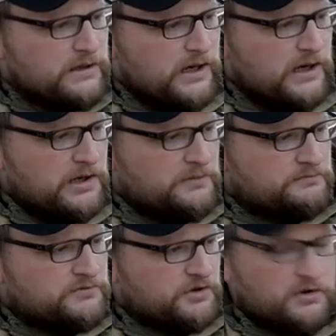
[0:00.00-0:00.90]

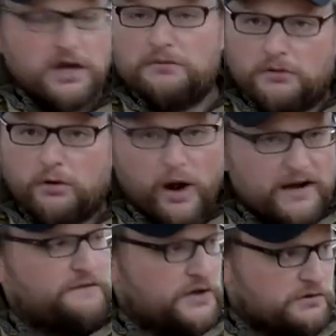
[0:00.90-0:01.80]
So you get quite
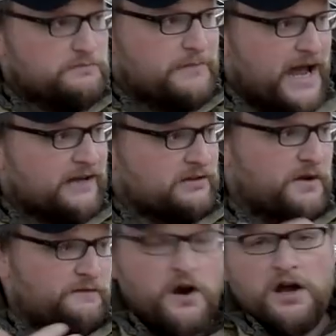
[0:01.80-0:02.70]
a few mags. I
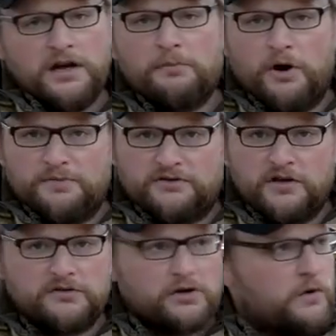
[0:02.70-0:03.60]
mean, for hunting
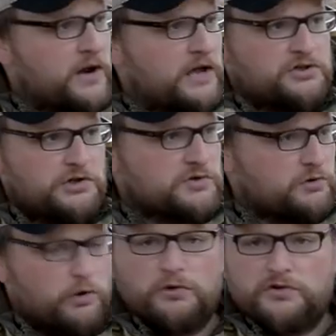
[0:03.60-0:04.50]
purposes or going out and shooting
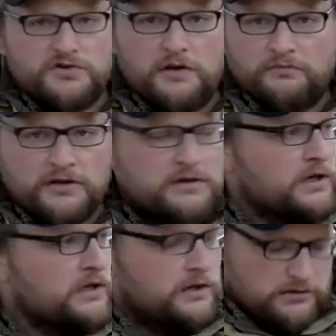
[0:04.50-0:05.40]
squirrels or something,
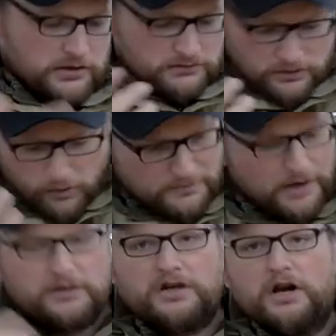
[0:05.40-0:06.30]
you won't be
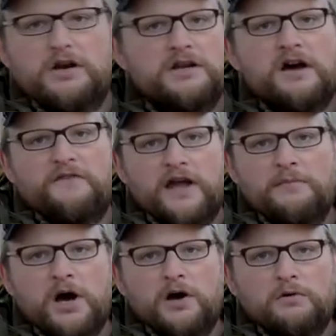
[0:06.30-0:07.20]
able to carry enough
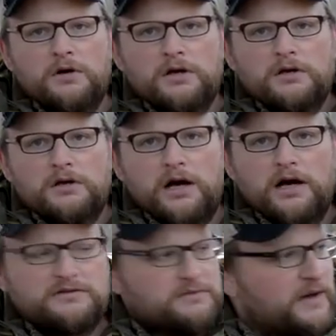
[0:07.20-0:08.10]
ammo
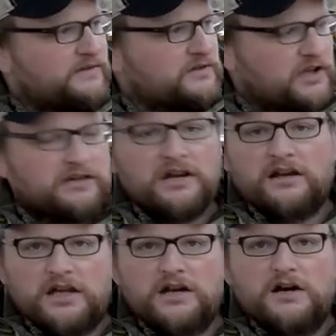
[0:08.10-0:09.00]
to make this thing
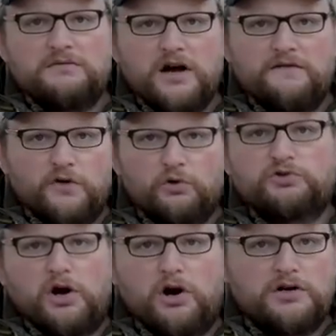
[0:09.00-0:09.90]
not get a full
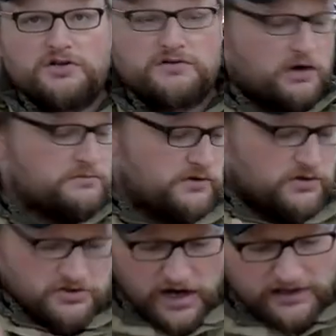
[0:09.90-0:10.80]
charge in terms of
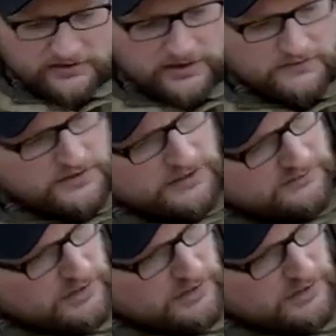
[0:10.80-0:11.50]
your shots and everything.